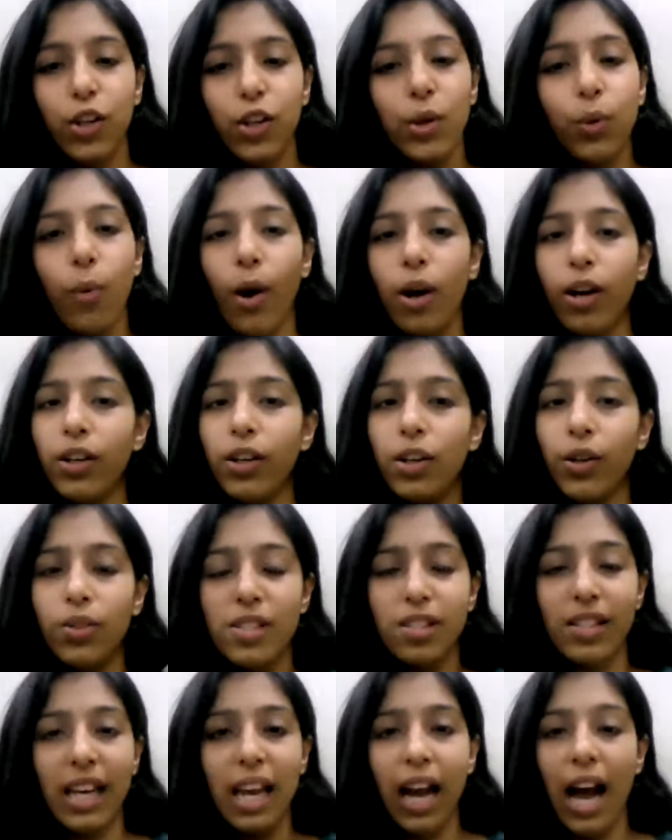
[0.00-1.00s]
You want to
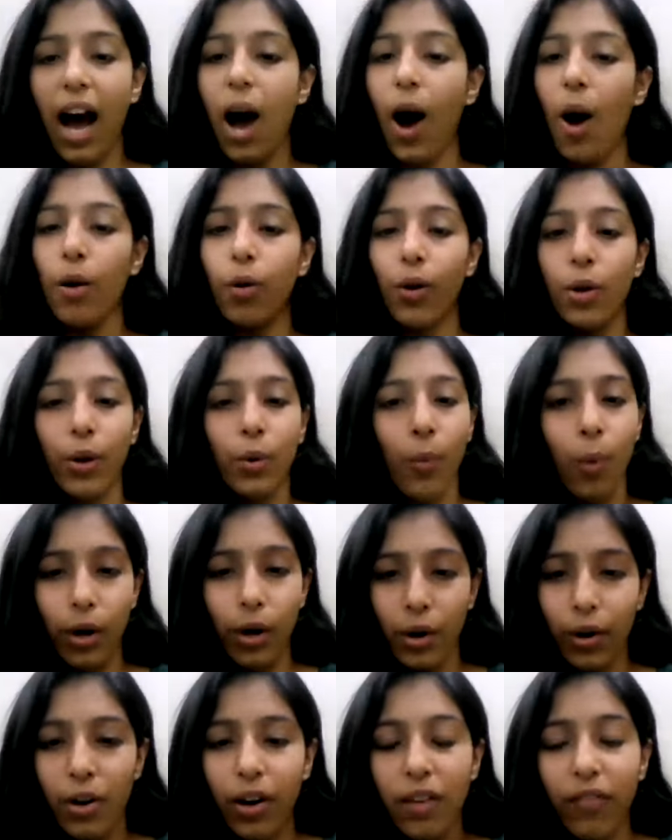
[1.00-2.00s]
see how do you
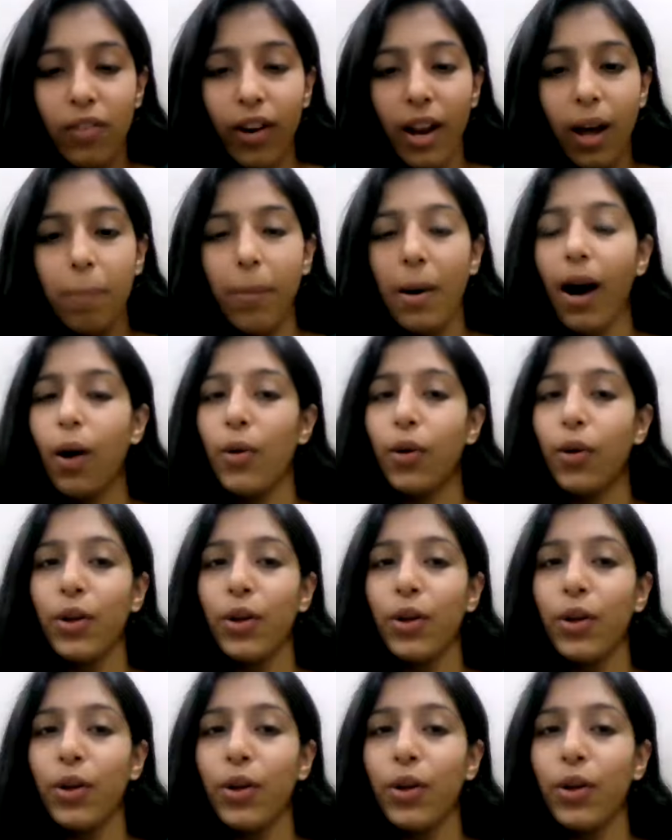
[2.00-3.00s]
want to develop, how
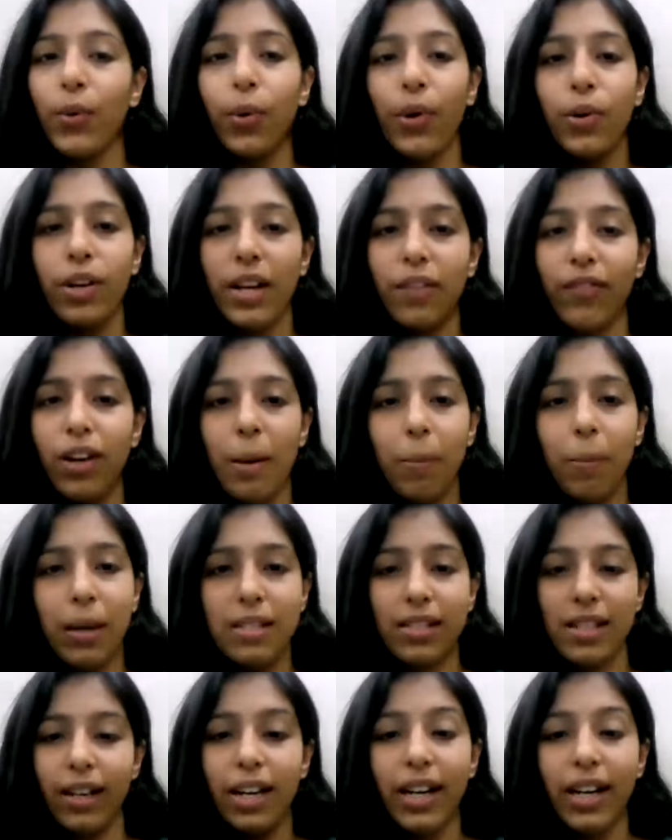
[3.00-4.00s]
do you want to develop
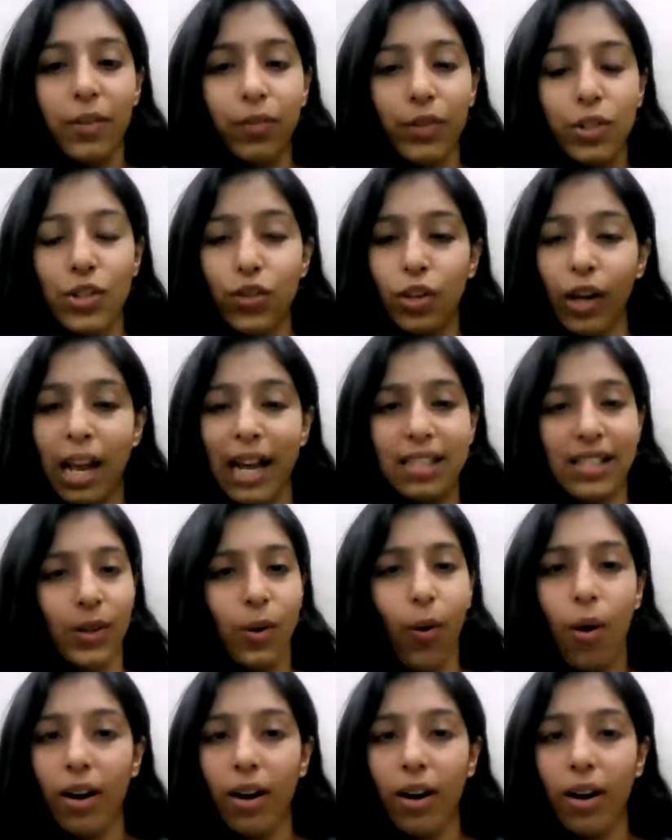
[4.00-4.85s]
as an individual, as an